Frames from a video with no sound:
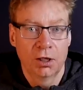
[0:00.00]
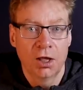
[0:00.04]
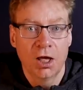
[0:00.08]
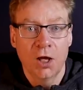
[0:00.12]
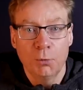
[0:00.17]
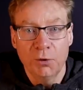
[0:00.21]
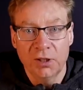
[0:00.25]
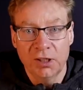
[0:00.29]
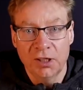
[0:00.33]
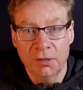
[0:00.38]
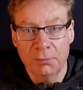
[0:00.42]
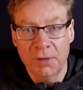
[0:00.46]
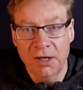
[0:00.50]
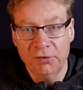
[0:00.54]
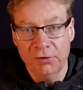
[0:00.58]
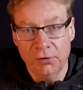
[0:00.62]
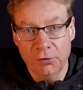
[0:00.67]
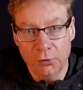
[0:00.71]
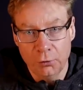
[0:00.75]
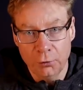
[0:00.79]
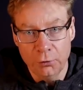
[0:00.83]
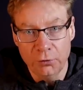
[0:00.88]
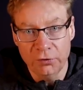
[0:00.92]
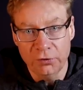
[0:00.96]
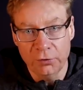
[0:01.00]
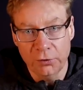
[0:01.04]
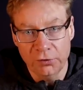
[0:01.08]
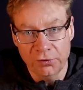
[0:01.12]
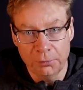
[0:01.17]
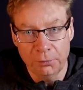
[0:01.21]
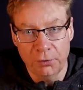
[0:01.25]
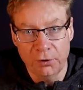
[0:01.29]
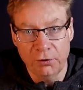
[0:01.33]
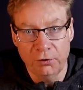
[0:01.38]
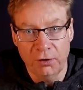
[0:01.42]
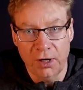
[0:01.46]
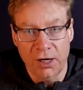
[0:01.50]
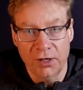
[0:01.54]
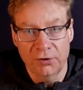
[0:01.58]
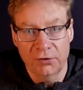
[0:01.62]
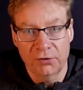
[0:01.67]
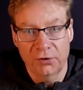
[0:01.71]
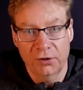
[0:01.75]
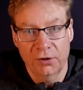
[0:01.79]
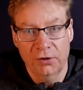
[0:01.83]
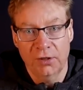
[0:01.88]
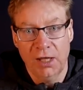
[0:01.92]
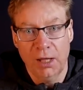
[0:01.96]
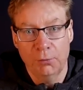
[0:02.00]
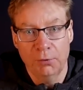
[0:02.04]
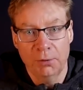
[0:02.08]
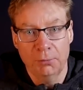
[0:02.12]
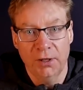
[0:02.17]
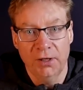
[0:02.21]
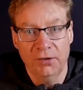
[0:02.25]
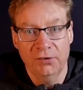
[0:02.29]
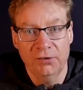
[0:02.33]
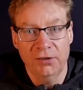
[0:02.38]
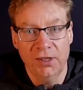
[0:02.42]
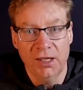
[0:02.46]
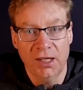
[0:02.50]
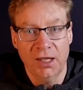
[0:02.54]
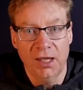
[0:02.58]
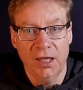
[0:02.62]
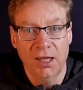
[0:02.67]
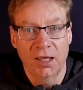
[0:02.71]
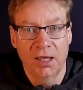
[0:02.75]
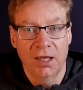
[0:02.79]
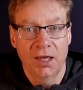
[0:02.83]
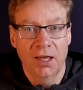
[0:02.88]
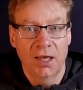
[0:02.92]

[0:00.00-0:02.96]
We can imagine all sorts of progress that we might see